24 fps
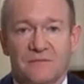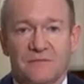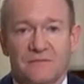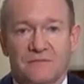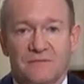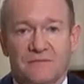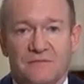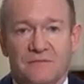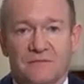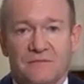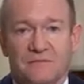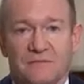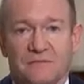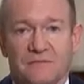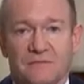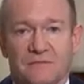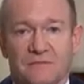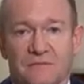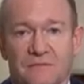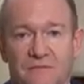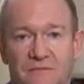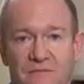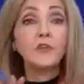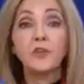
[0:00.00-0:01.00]
So
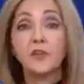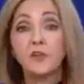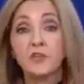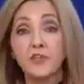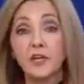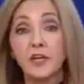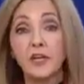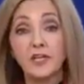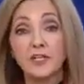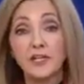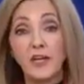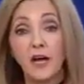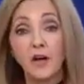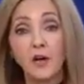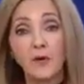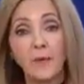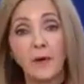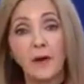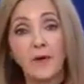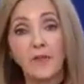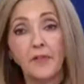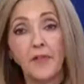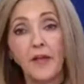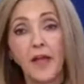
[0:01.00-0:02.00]
I don't think there's any doubt
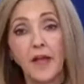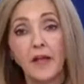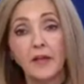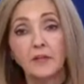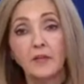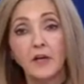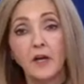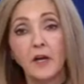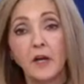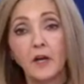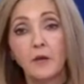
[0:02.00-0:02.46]
about that,